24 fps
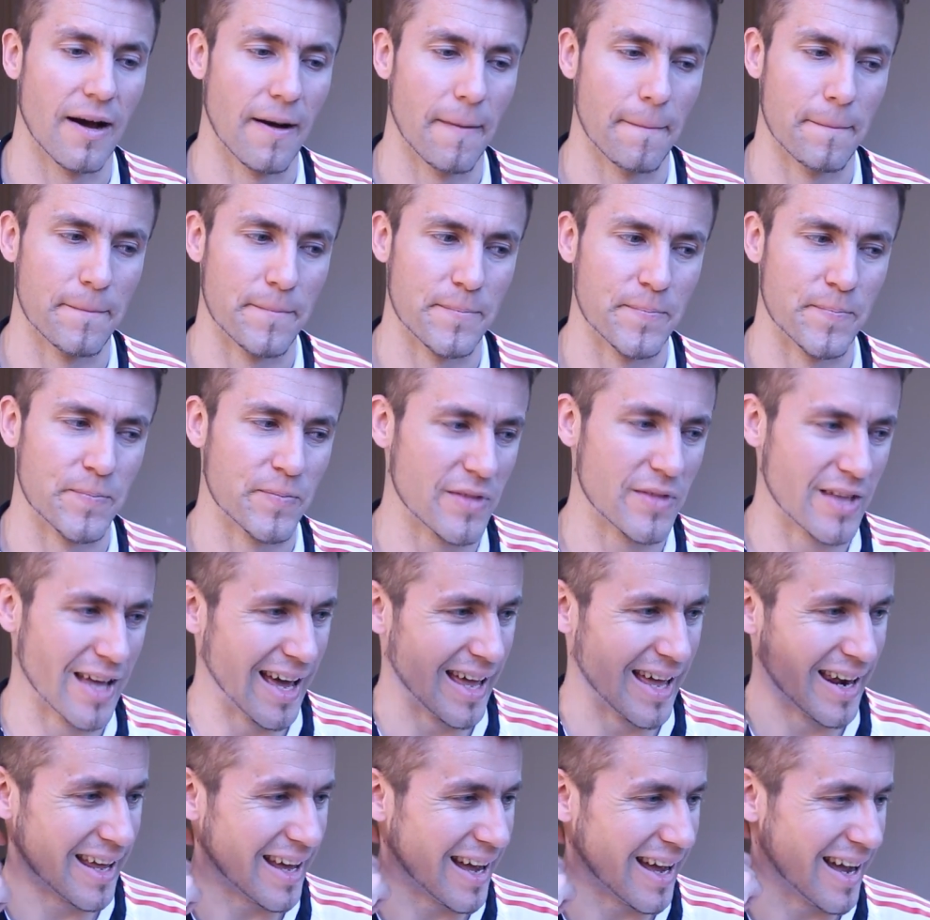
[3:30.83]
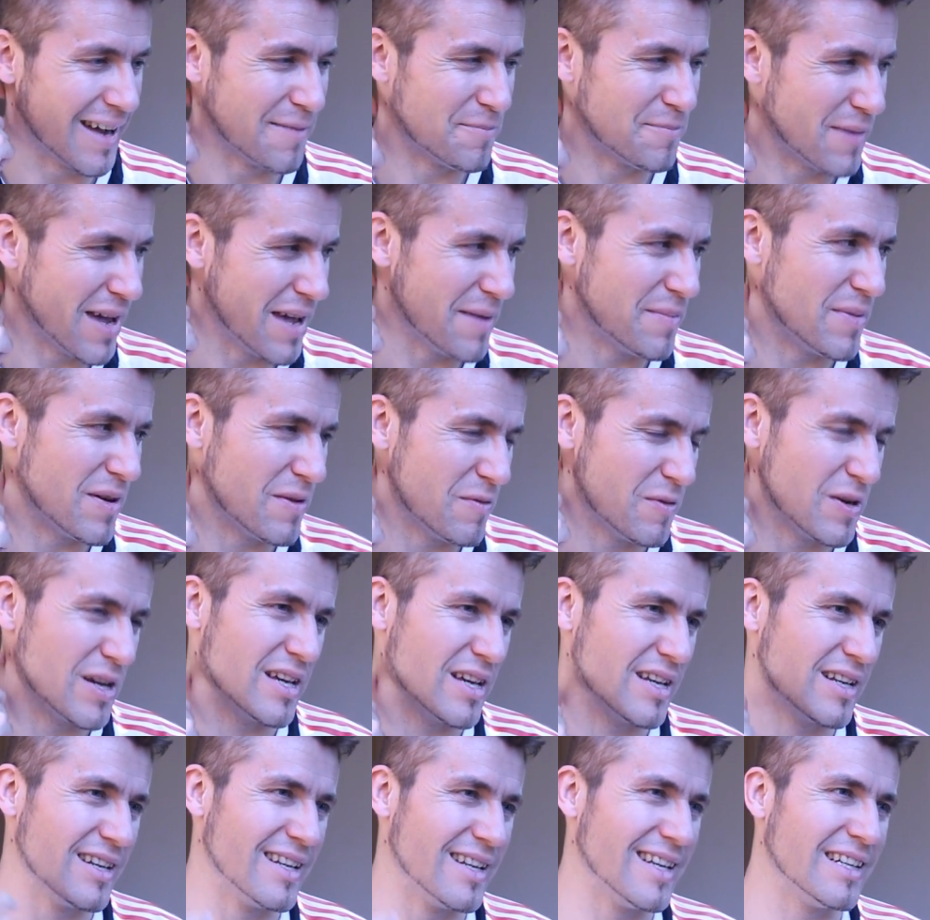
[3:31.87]
Um, and maybe
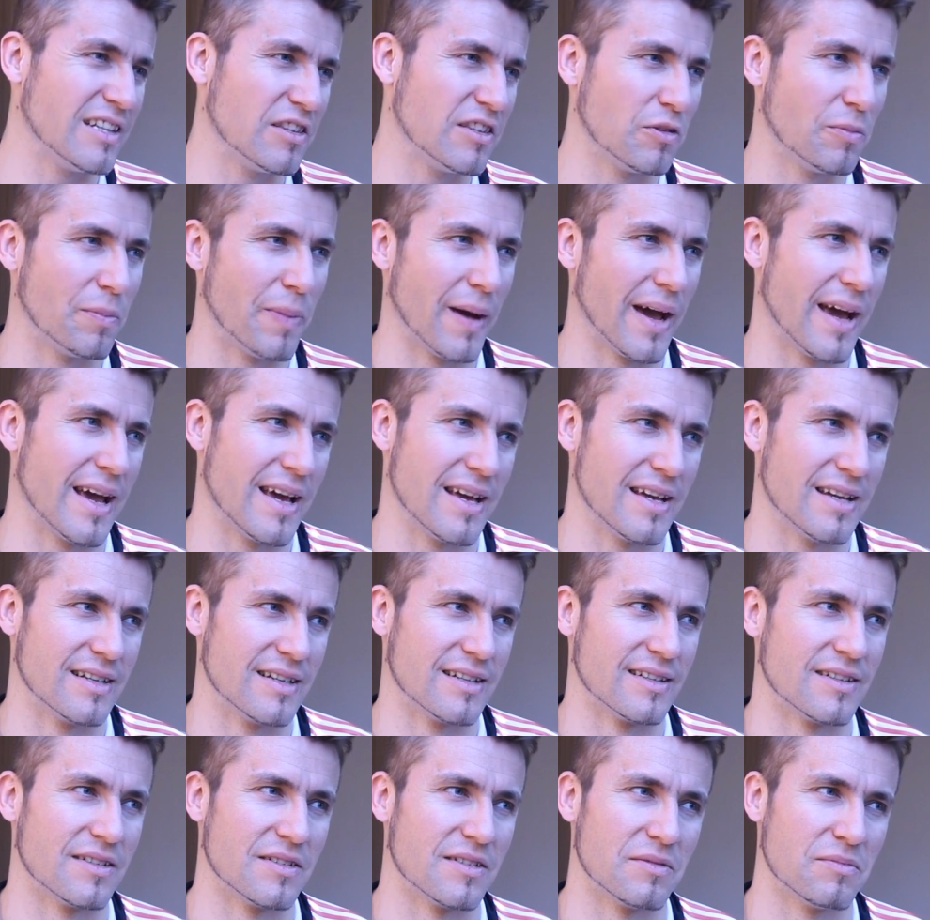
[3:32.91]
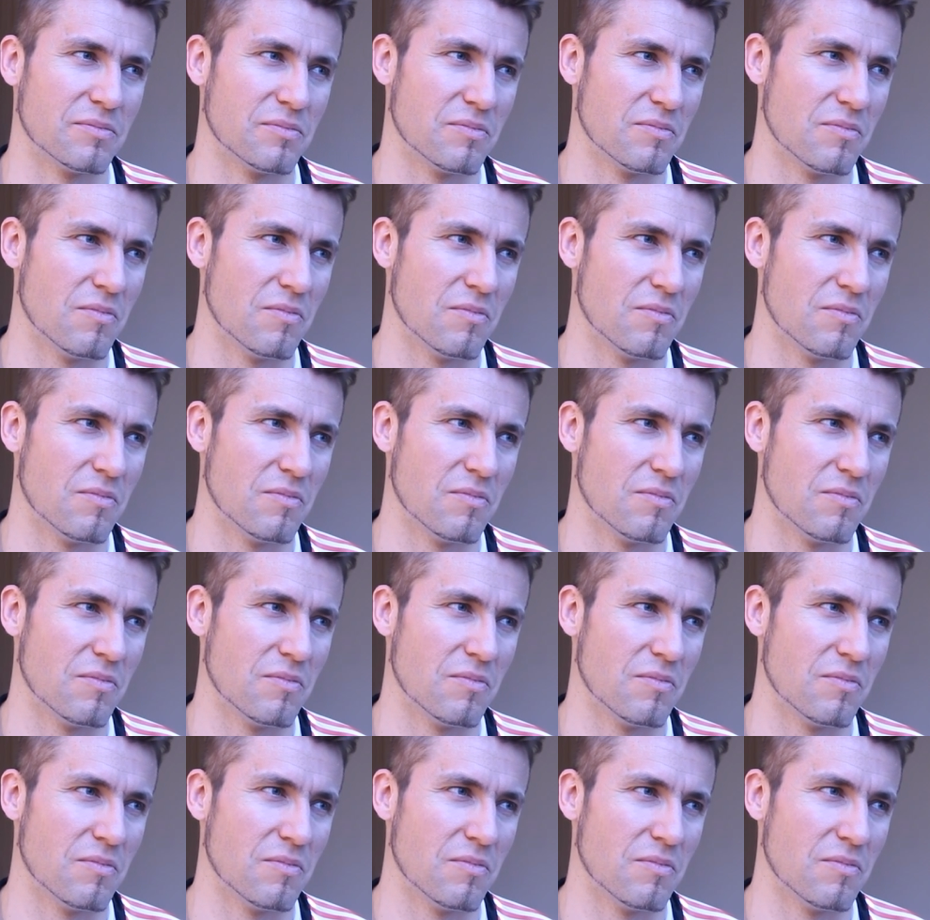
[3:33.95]
we need to pay uh,